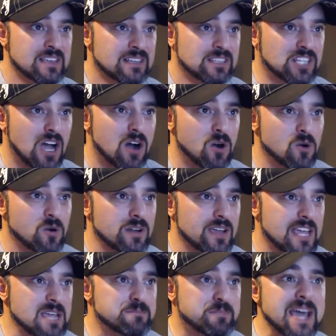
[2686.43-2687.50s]
So
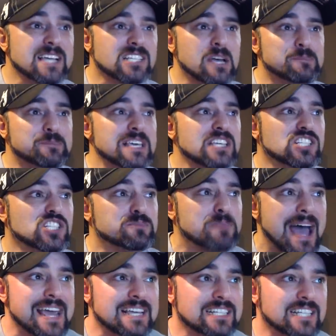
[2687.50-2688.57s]
he picks up these
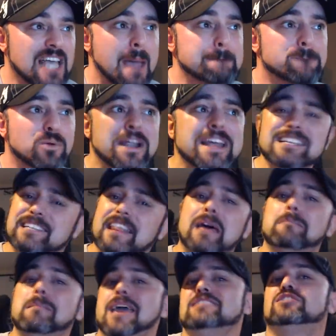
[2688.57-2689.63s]
spikes and brings
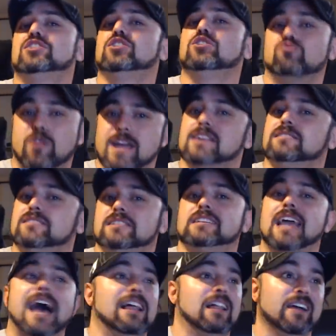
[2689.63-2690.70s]
them into the ring, does
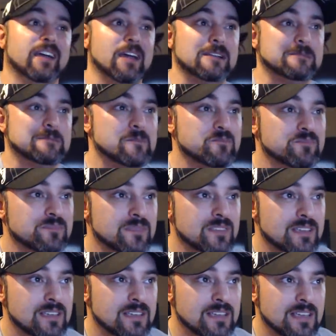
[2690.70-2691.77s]
Callihan.
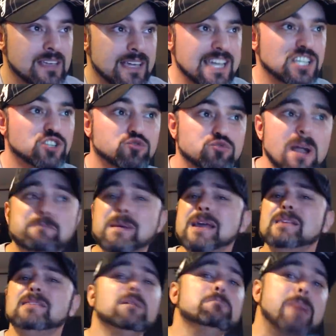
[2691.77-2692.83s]
He's
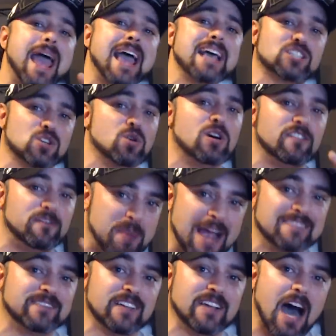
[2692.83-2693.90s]
ripping the mask off
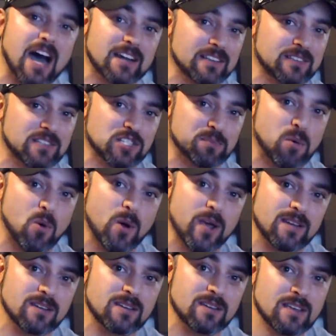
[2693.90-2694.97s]
Pentagon at this
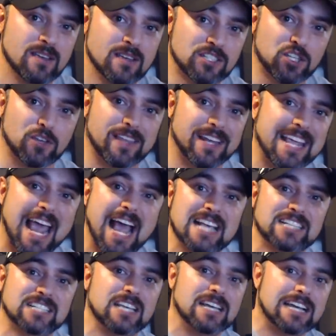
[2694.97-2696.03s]
point so that he
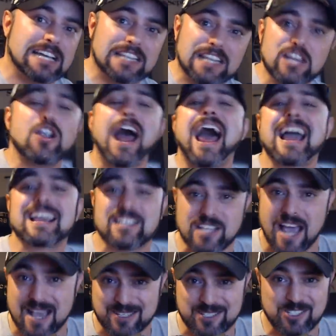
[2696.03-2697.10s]
has clear
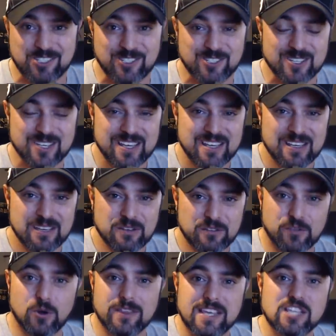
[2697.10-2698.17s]
access
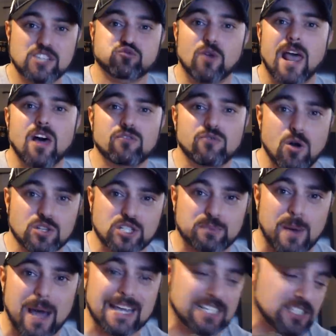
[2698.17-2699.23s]
for these railroad
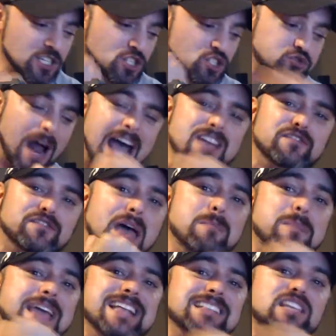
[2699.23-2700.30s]
spikes to drive them
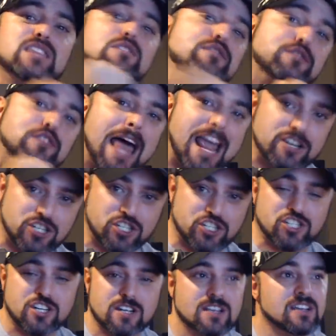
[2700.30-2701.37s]
into the
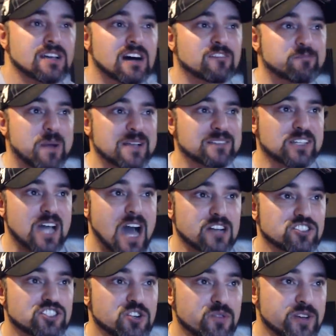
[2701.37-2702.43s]
flesh of
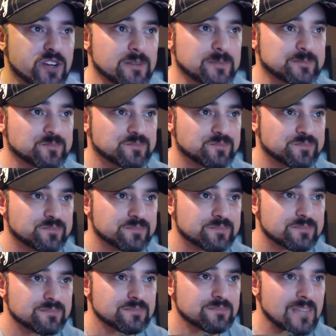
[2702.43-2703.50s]
Pentagón Jr.
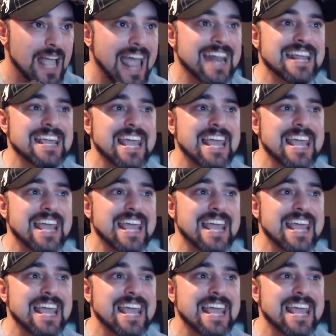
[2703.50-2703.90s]
And he